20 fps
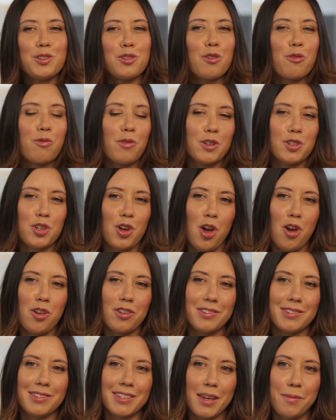sort of return
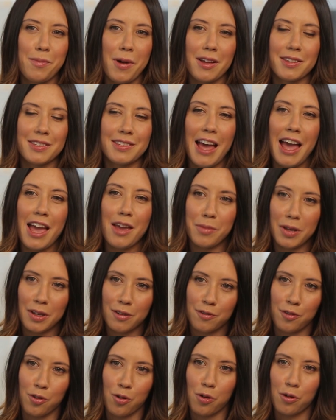is Cbus aiming
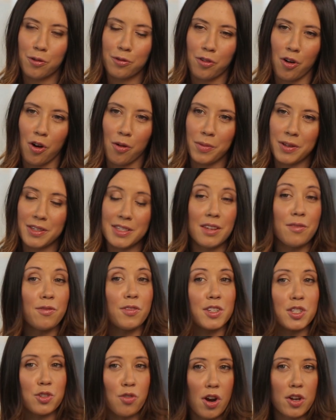for from its
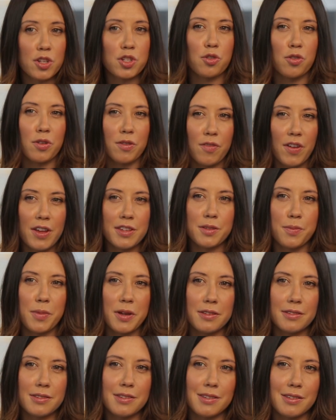infrastructure
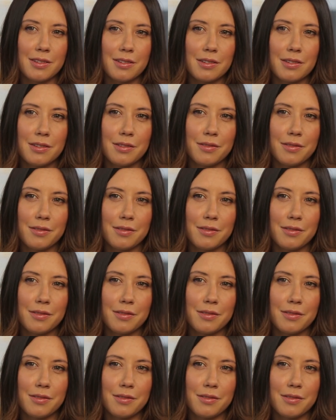investments?